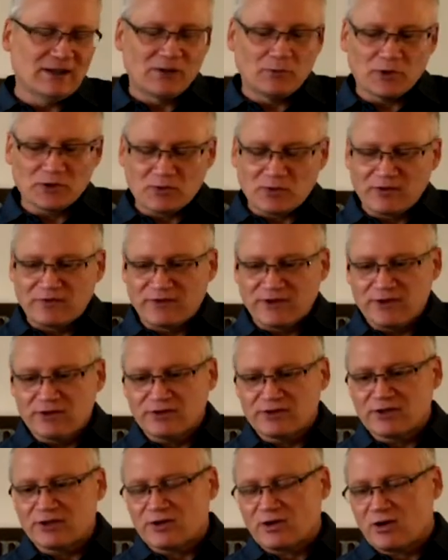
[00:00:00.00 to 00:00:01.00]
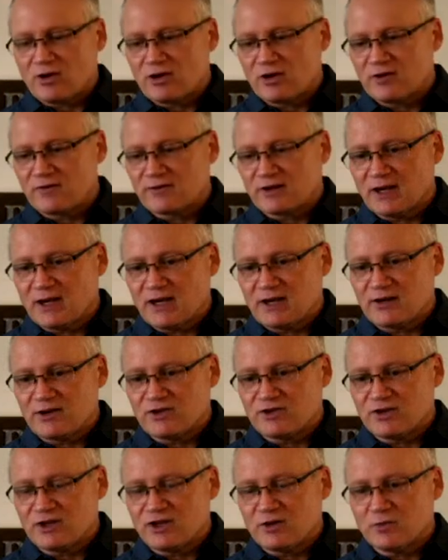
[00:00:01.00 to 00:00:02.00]
What's revealed in the heart of God
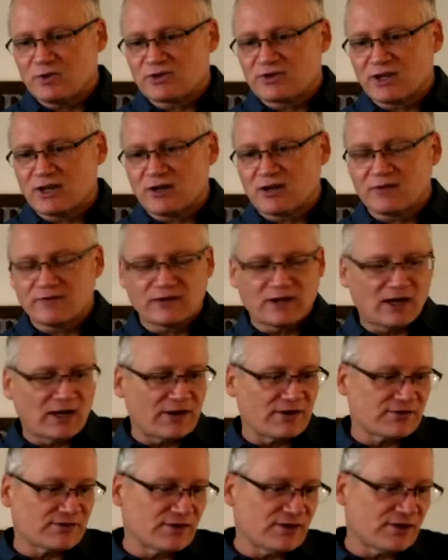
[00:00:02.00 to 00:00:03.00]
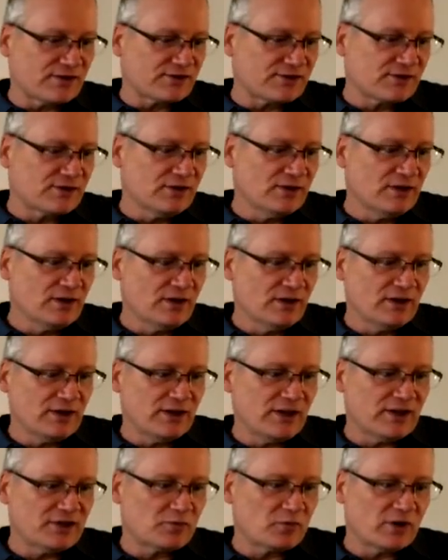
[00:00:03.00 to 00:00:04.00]
and genuine child of God is this
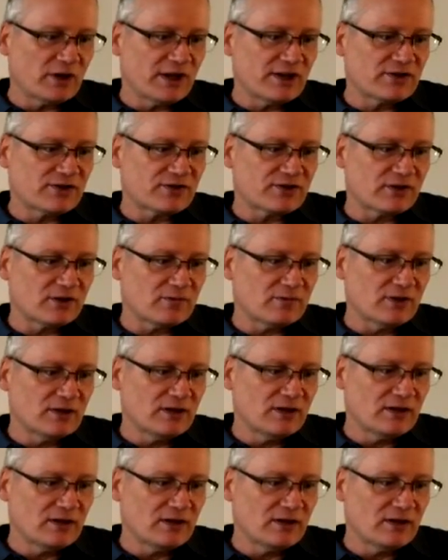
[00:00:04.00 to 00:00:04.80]
it's relationship.